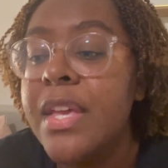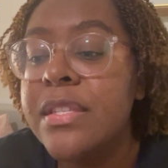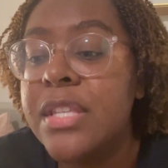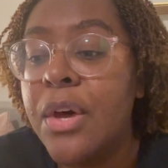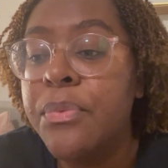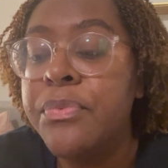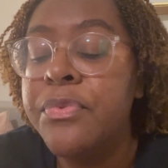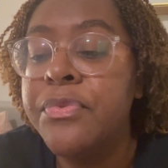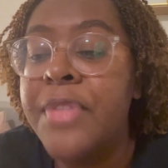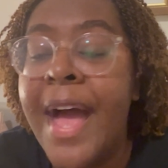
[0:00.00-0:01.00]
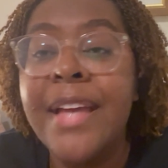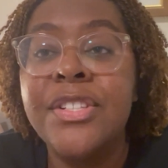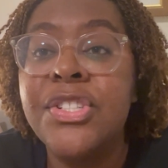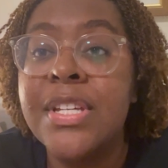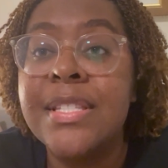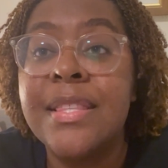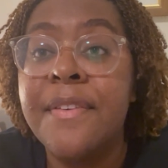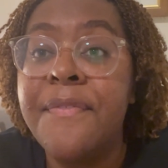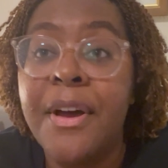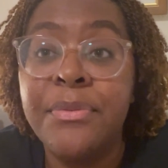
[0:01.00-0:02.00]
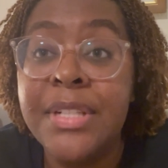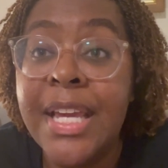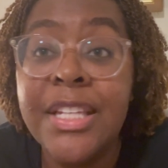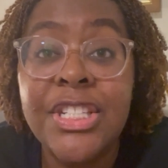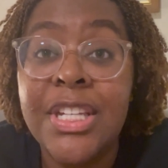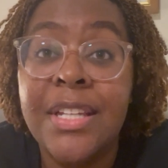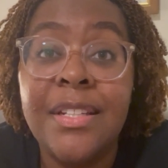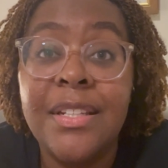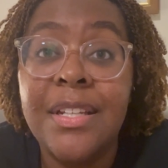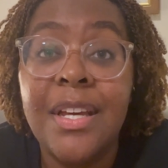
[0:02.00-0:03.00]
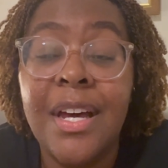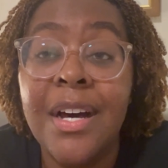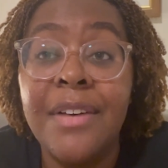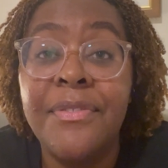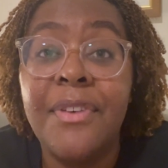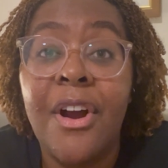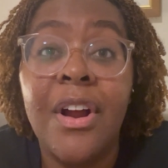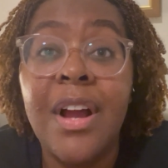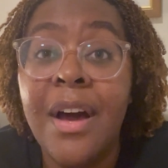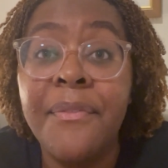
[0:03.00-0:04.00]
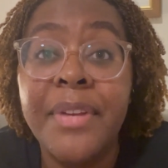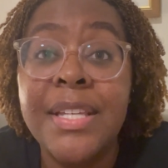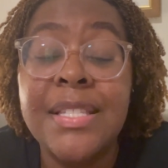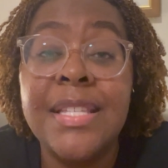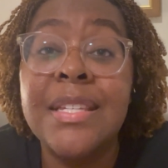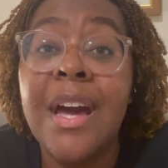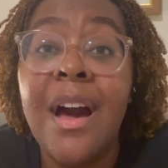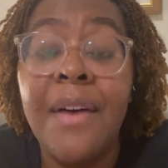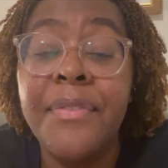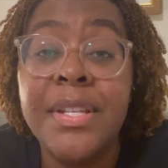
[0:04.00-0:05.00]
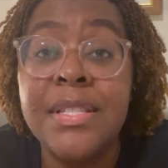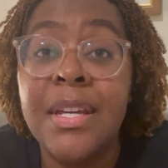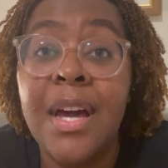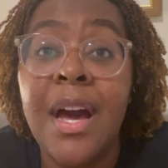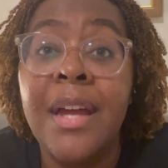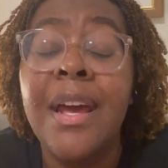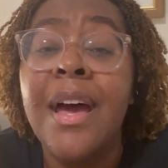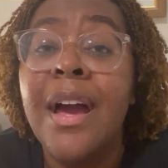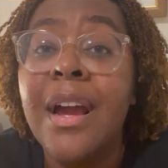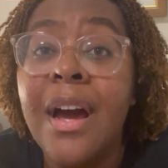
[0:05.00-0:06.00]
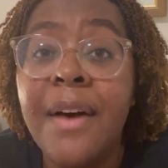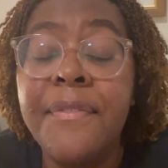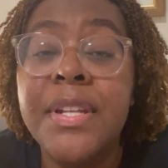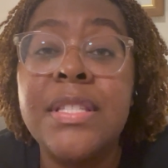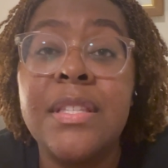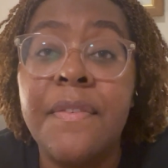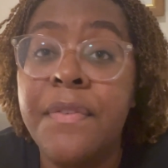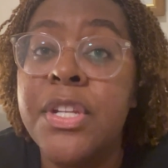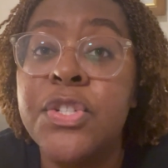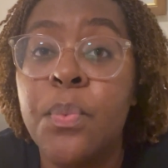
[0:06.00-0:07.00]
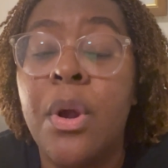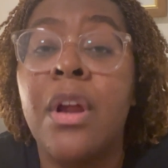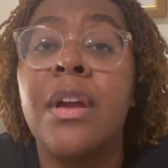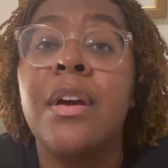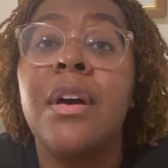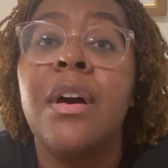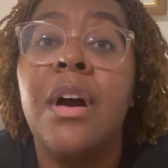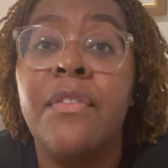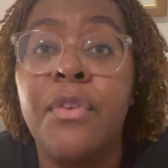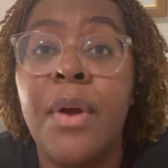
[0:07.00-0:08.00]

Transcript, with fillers: So that is just the foundation of our confidence. It's confidence in God, confidence in the finished work of